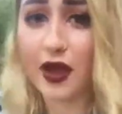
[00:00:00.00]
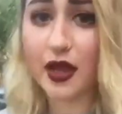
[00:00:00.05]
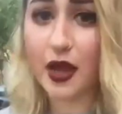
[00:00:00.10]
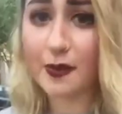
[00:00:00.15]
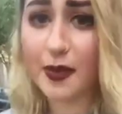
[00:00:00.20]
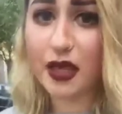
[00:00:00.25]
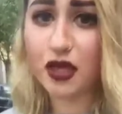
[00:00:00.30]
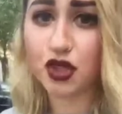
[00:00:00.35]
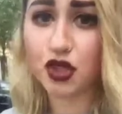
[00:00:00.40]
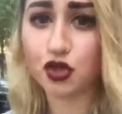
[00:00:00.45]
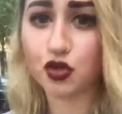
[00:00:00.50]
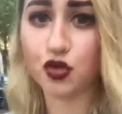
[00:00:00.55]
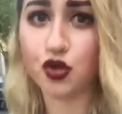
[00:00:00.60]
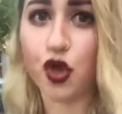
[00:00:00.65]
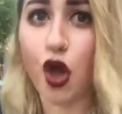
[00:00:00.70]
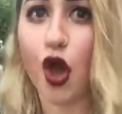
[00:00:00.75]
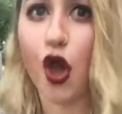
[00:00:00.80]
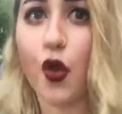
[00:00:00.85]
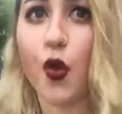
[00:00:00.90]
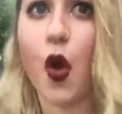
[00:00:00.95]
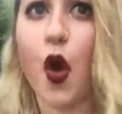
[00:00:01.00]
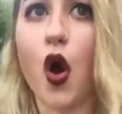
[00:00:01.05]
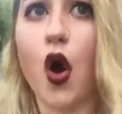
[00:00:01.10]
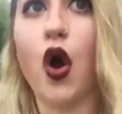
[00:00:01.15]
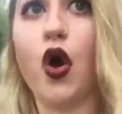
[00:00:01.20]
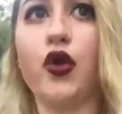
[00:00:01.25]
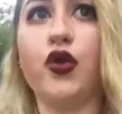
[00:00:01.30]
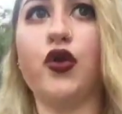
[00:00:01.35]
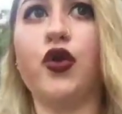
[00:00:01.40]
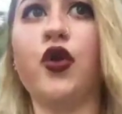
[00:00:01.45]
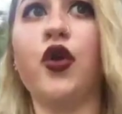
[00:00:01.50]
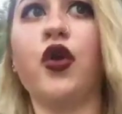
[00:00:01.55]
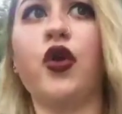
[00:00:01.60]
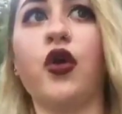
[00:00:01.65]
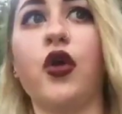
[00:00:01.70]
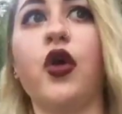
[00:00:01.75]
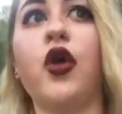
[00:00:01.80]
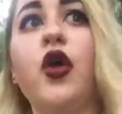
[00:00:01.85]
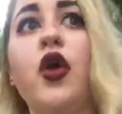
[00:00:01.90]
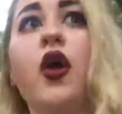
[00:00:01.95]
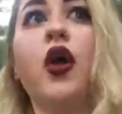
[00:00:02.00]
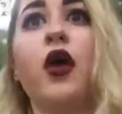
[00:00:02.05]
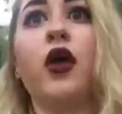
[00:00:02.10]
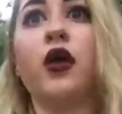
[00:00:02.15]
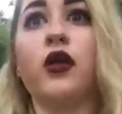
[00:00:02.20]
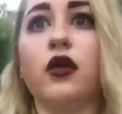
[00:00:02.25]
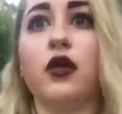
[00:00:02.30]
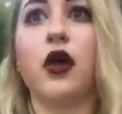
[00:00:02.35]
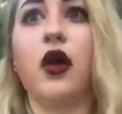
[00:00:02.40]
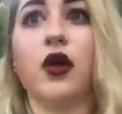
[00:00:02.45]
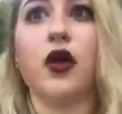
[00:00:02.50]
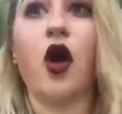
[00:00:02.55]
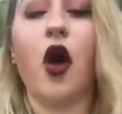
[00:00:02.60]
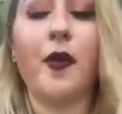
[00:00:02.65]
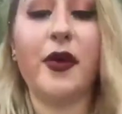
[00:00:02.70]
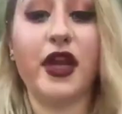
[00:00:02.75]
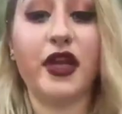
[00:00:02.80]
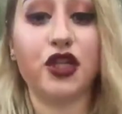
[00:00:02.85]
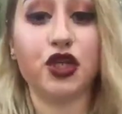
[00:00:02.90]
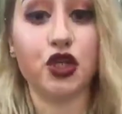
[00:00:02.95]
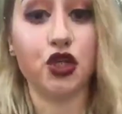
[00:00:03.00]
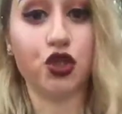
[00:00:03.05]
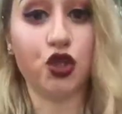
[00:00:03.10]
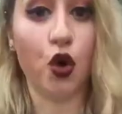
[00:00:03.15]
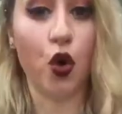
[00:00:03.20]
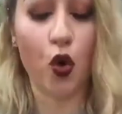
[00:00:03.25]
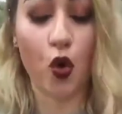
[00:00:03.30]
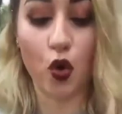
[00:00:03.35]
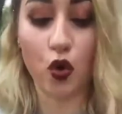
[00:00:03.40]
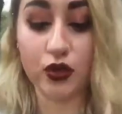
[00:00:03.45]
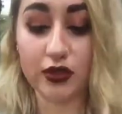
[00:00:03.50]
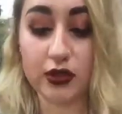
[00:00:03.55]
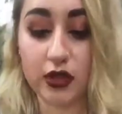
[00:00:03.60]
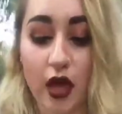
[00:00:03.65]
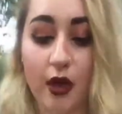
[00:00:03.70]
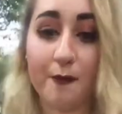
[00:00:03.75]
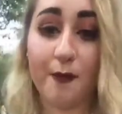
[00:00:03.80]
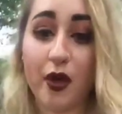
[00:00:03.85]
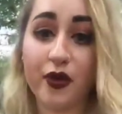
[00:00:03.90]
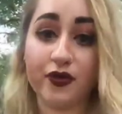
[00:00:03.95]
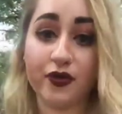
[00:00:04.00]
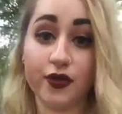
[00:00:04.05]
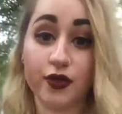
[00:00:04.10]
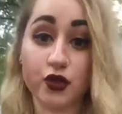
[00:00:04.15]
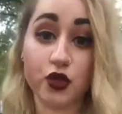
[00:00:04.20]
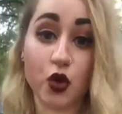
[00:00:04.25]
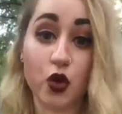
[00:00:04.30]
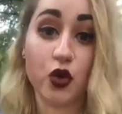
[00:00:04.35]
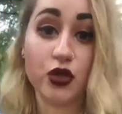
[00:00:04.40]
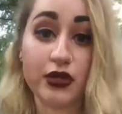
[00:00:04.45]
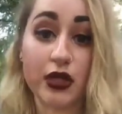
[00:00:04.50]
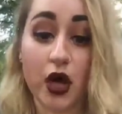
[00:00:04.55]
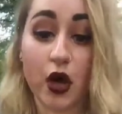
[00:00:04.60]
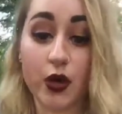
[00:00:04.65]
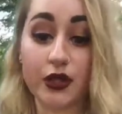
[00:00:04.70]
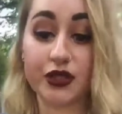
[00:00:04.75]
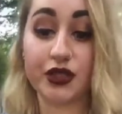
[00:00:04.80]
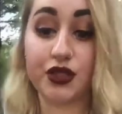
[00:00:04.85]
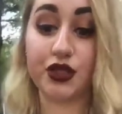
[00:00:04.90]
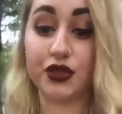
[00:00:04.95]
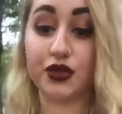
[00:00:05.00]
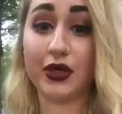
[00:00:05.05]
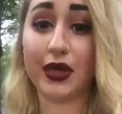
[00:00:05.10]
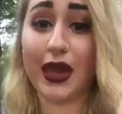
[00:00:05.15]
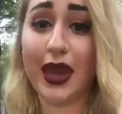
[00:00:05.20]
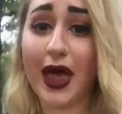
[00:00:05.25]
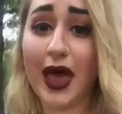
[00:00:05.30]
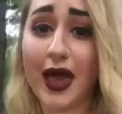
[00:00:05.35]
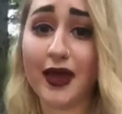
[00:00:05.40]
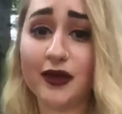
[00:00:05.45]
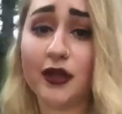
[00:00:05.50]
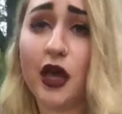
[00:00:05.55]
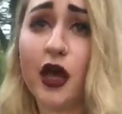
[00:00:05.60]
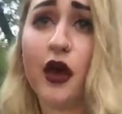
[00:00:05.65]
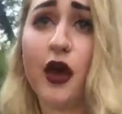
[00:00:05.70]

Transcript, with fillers: recommend you go on accommodation tours. Most of the tours are student led.